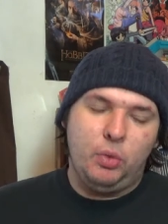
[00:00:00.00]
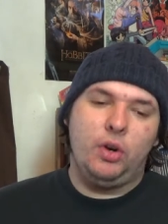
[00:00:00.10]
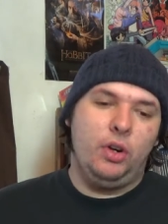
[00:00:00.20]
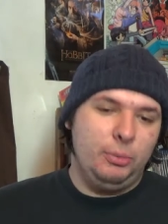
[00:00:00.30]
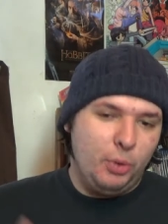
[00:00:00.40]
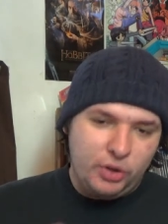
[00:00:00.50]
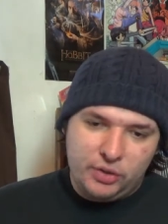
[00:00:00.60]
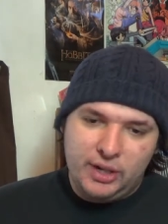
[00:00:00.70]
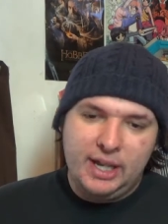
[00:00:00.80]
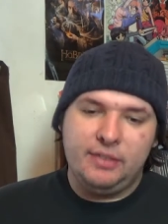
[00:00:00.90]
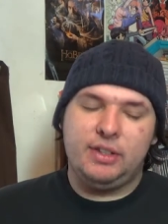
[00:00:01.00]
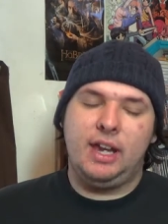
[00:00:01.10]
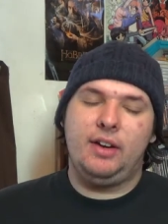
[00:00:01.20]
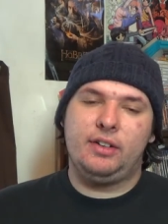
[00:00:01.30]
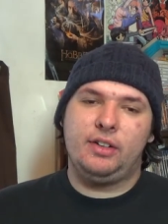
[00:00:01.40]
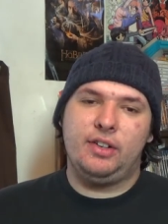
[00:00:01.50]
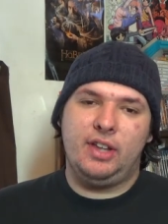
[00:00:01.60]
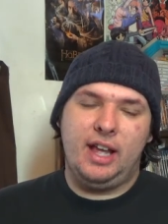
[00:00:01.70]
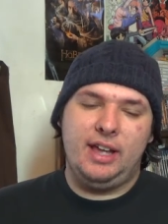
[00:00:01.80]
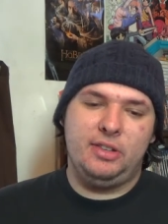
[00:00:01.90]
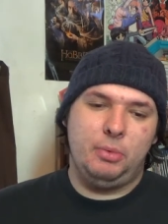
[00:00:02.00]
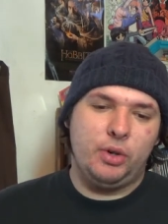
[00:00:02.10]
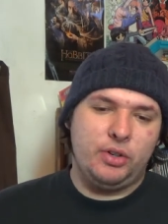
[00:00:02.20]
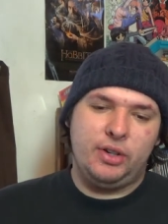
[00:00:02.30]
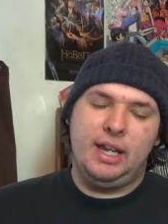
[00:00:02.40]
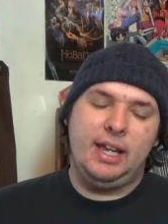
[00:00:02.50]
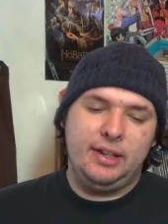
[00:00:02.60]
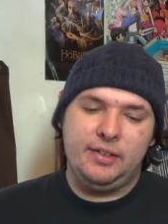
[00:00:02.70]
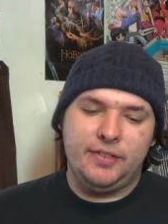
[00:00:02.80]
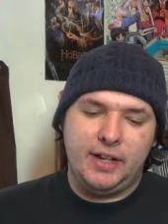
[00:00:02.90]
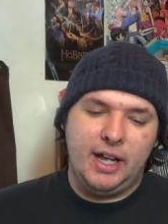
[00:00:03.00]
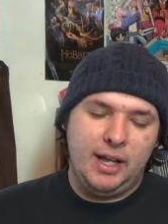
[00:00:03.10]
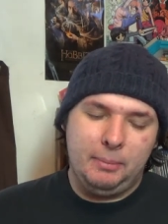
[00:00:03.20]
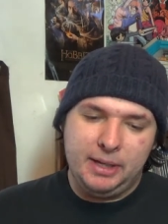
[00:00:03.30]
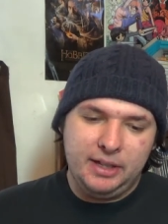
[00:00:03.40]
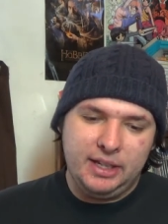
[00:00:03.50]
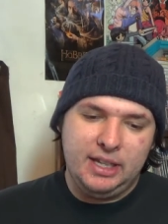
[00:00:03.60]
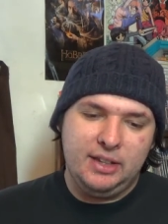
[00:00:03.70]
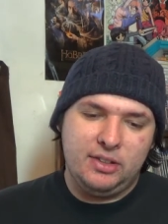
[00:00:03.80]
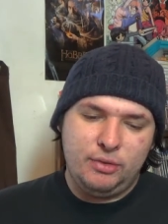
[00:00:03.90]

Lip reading: world, more creative character designs, more creative abilities.